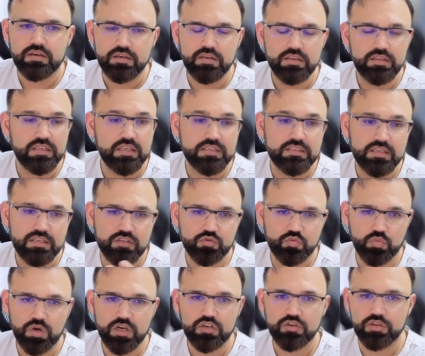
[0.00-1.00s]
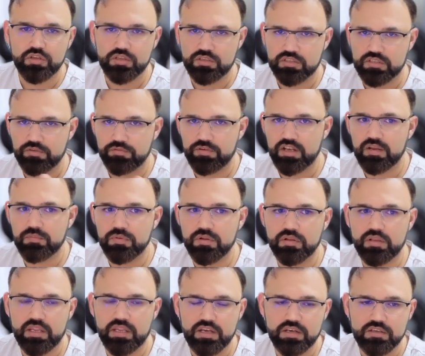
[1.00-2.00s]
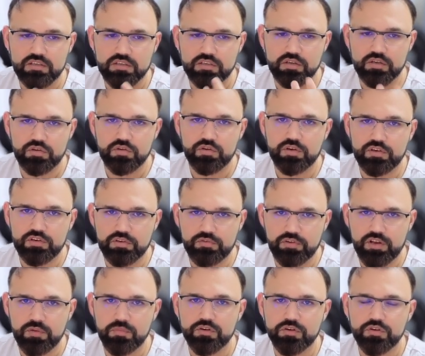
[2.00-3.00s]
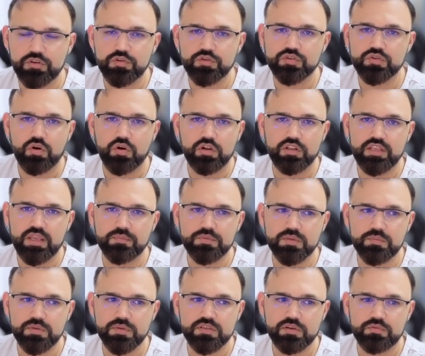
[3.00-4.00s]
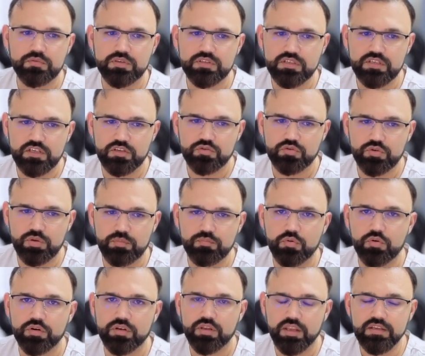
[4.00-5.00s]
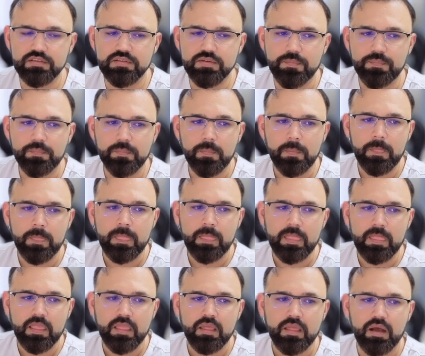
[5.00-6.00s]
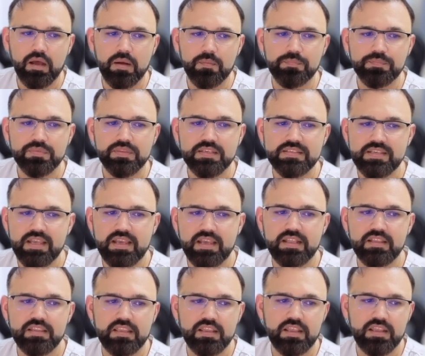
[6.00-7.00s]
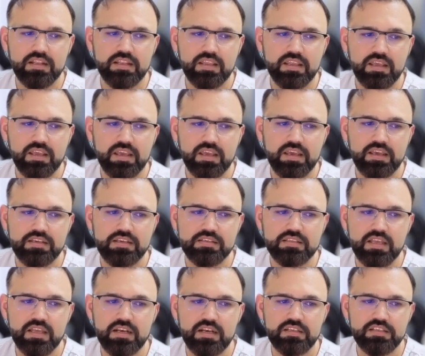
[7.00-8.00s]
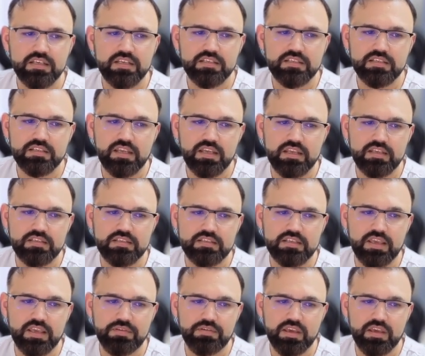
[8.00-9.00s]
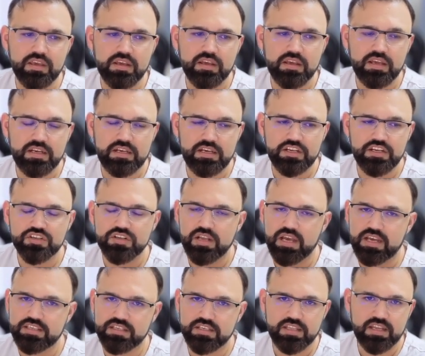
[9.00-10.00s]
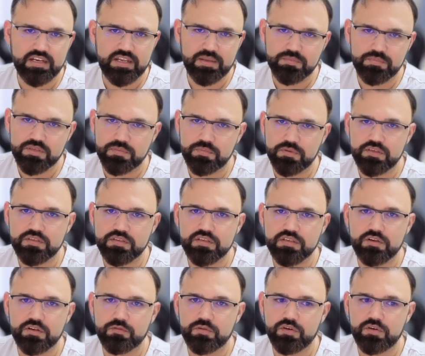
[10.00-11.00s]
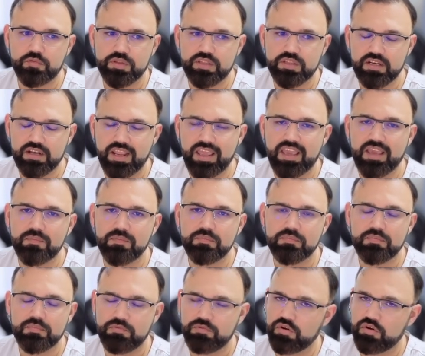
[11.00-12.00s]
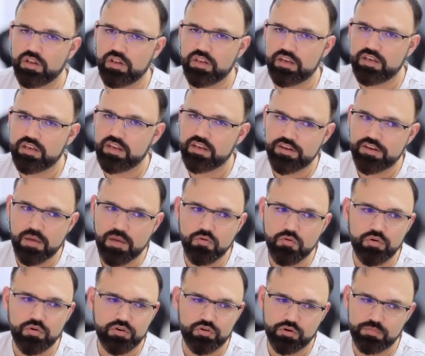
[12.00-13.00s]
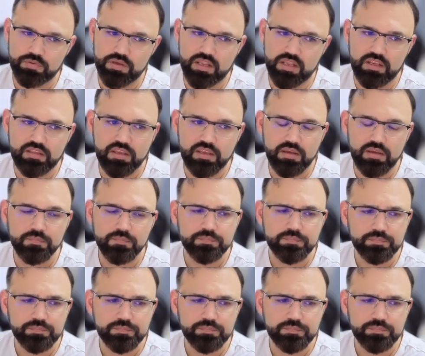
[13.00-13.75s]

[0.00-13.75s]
This is what it's available, and it's available to use. All the MCP servers needs to import this. The second thing is that it just is initializing that MCP server with a name. We call it a demo. It could be anything.